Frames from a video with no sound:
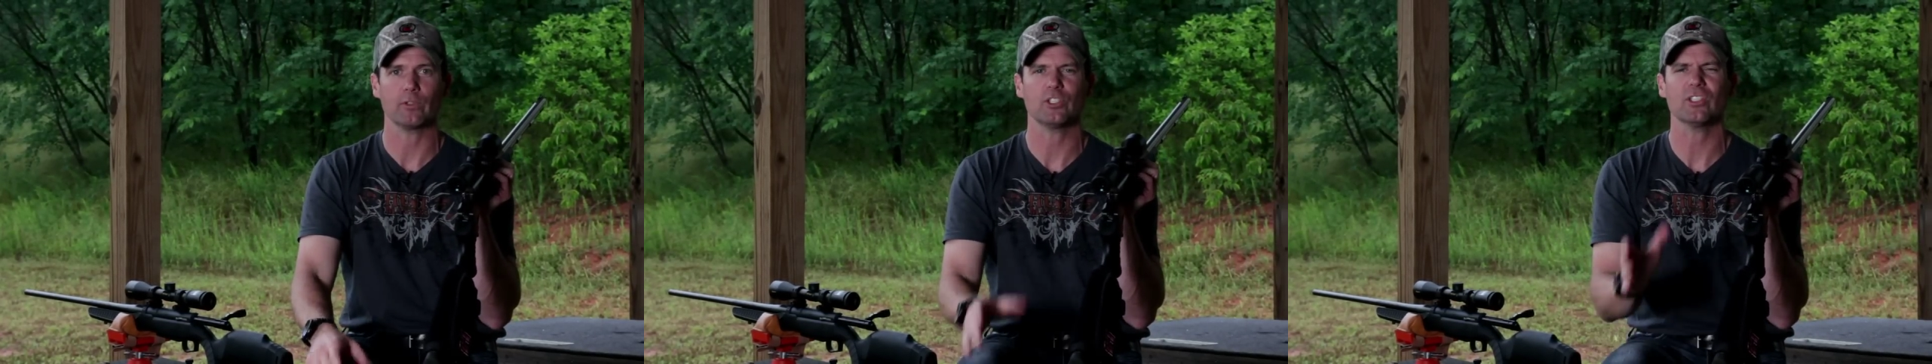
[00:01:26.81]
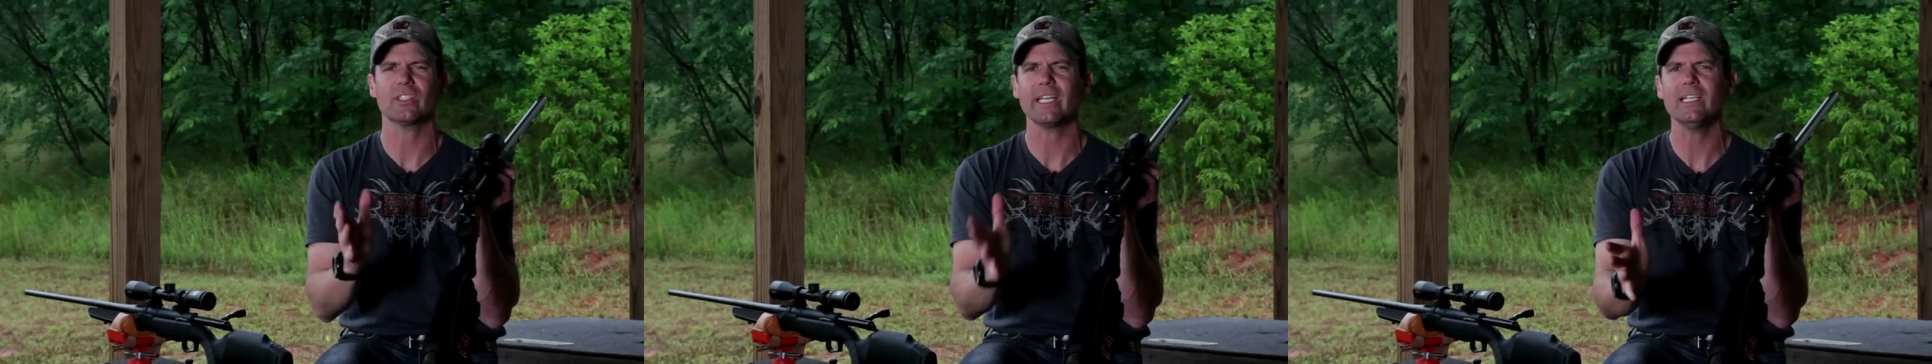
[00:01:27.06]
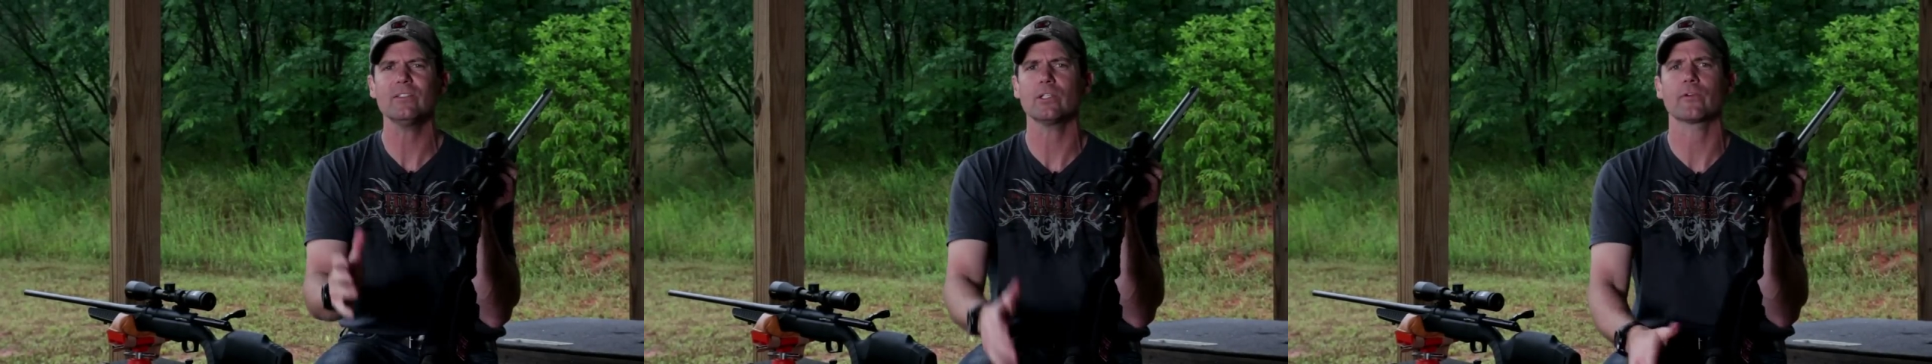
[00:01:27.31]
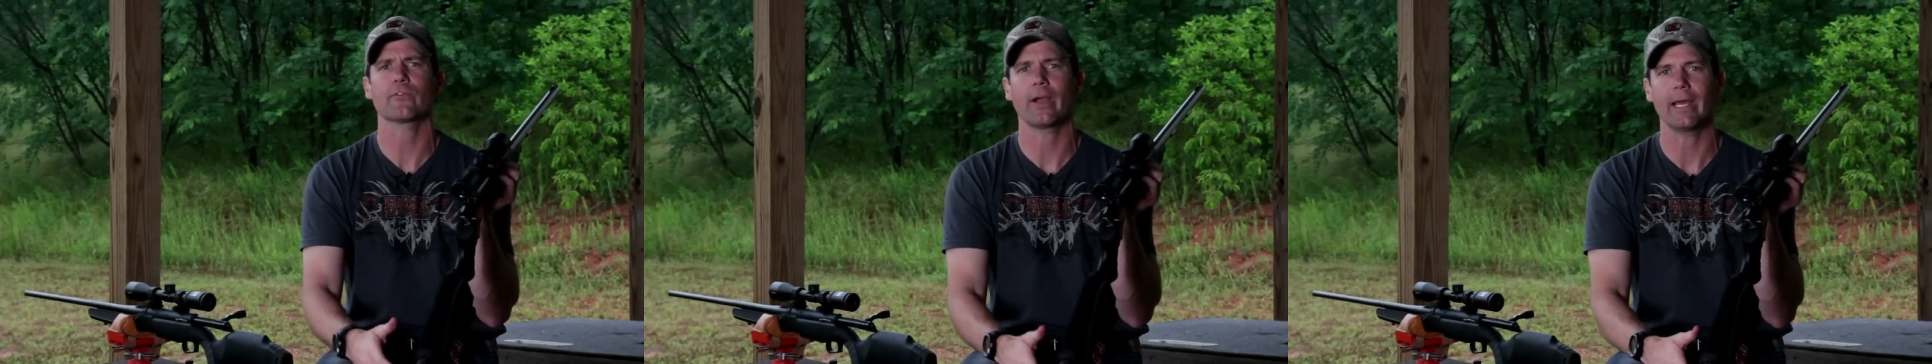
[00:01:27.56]
It's just
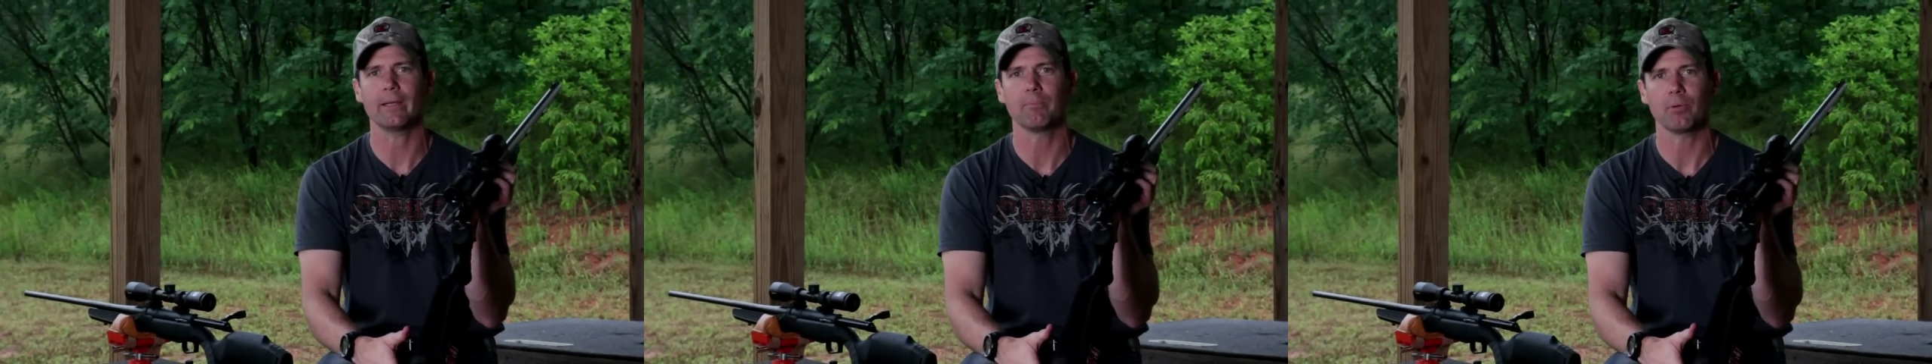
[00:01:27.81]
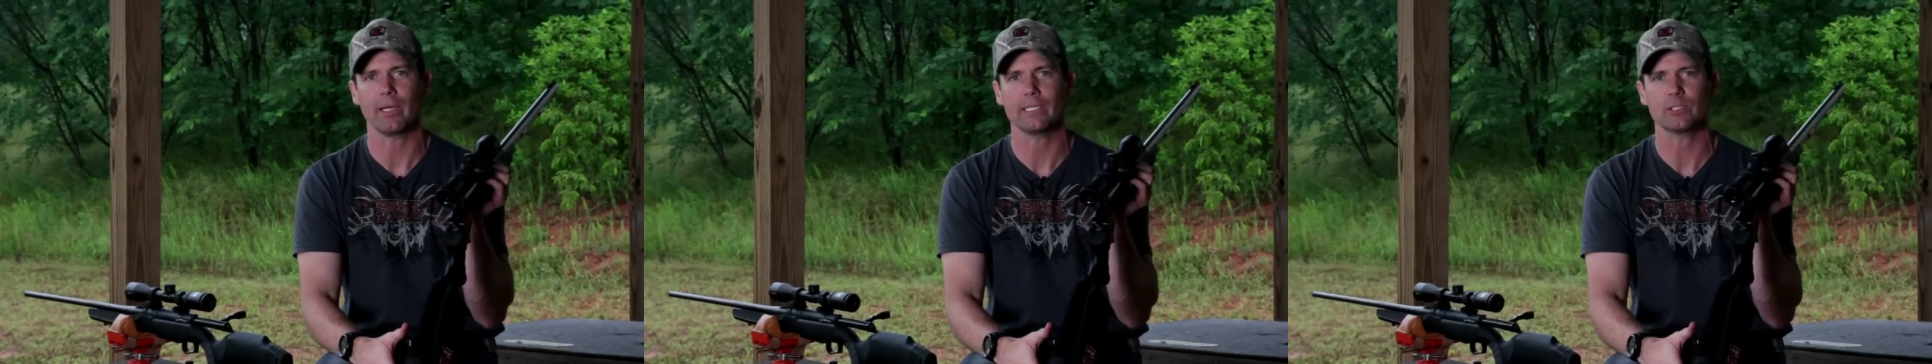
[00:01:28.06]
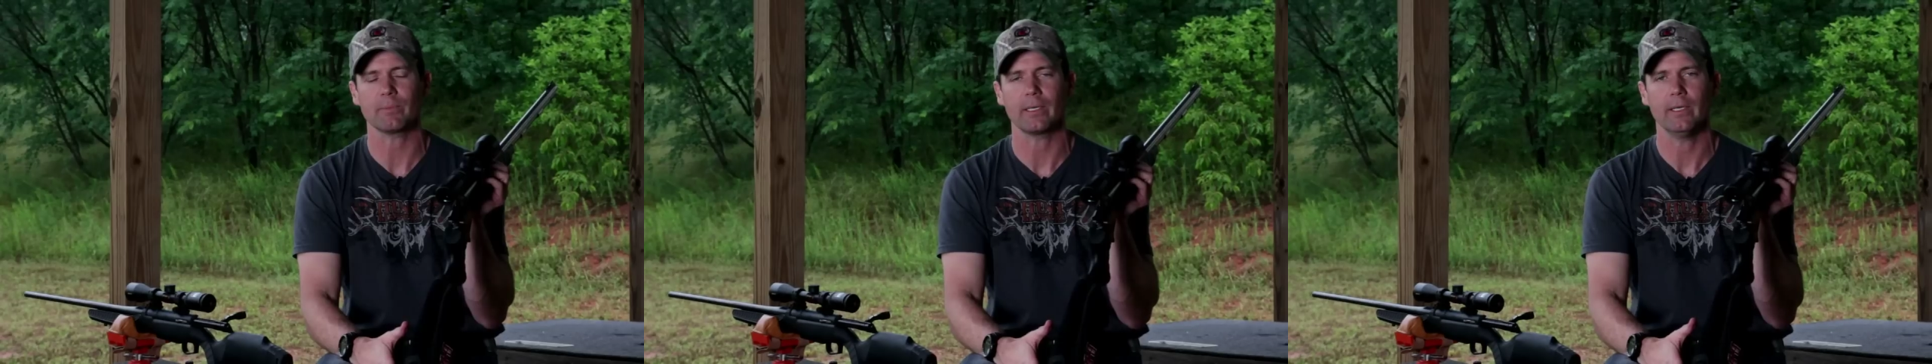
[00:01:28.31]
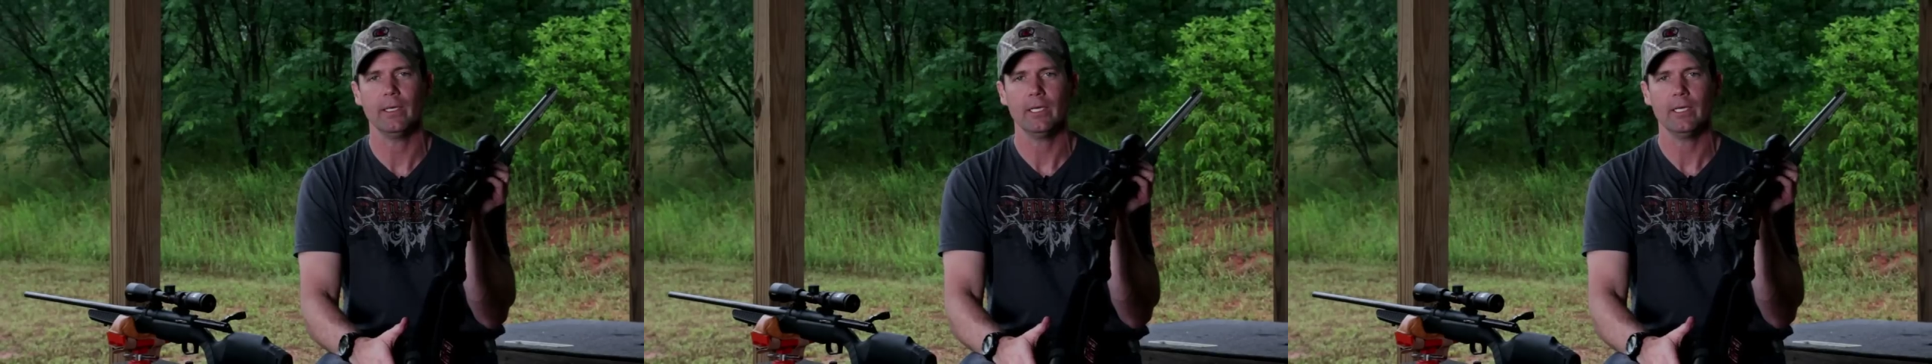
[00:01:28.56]
easier for head placement.